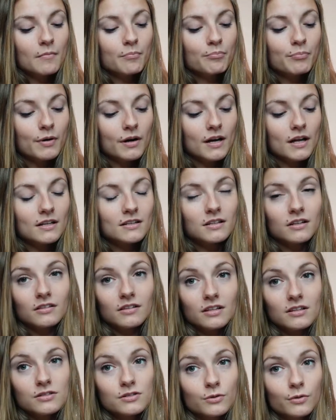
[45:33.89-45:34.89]
but
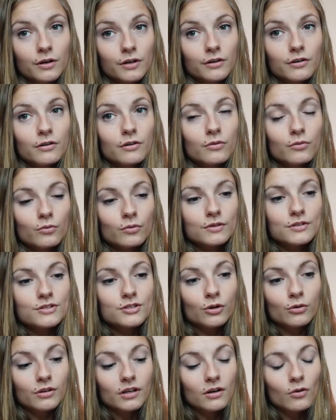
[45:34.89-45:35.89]
the soil was
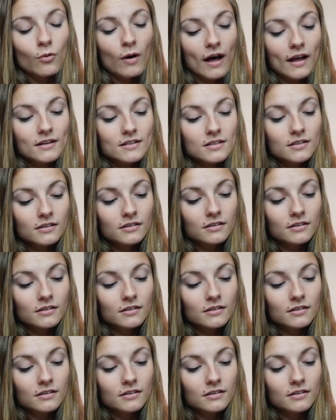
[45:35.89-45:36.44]
soaking wet.